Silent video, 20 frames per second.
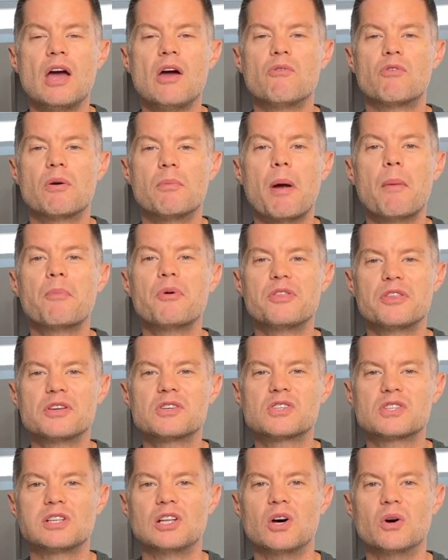remember
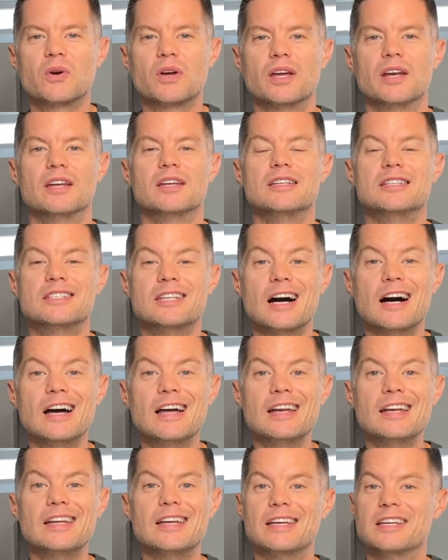this slogan
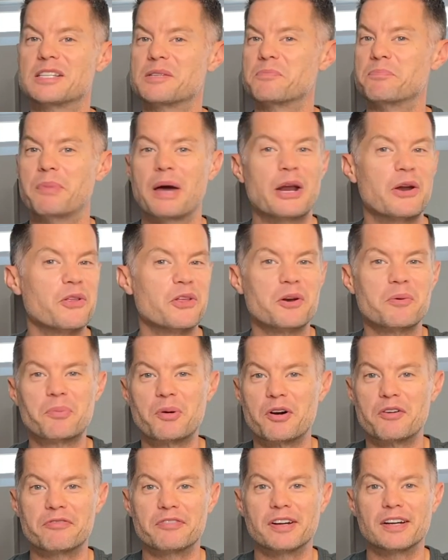done is better than
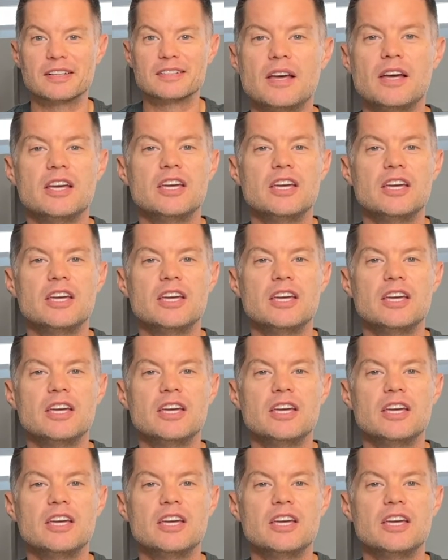perfect.